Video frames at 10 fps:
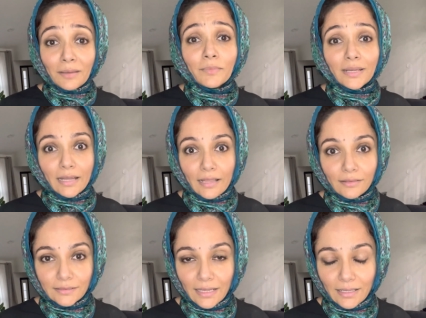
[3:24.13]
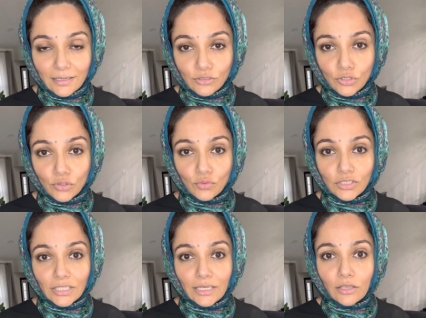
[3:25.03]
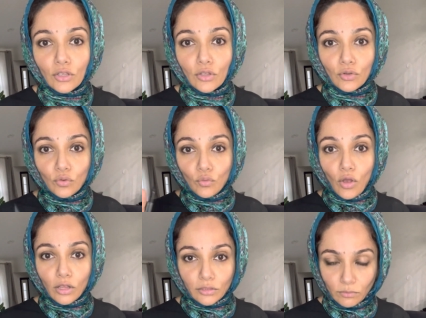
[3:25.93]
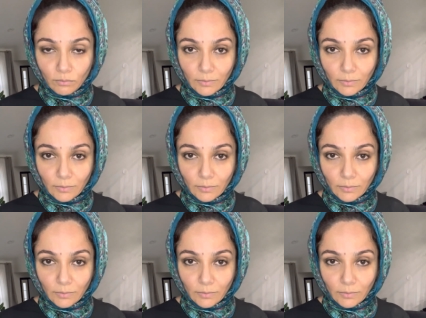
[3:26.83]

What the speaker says: But again, the second is to see who all the